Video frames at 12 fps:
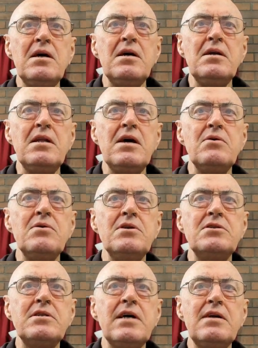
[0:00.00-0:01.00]
Now in this
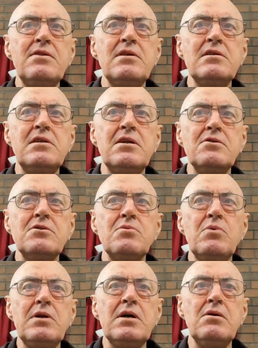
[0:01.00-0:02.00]
state, this little
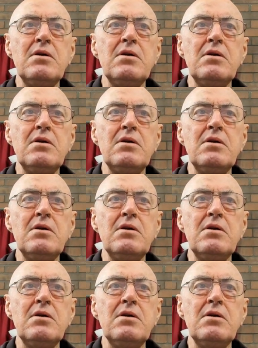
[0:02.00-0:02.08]
sweet old